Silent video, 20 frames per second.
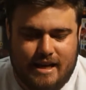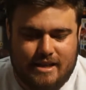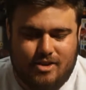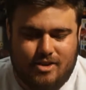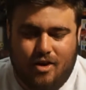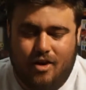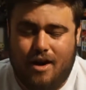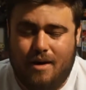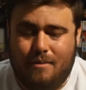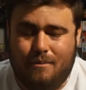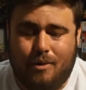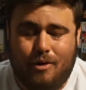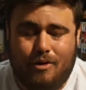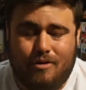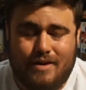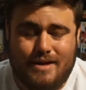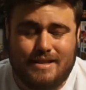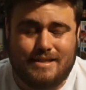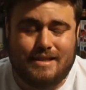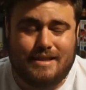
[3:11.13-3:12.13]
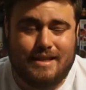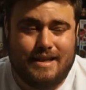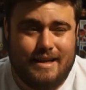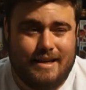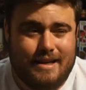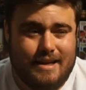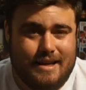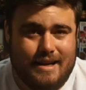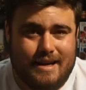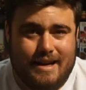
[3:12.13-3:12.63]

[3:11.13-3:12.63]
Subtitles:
time poor recently,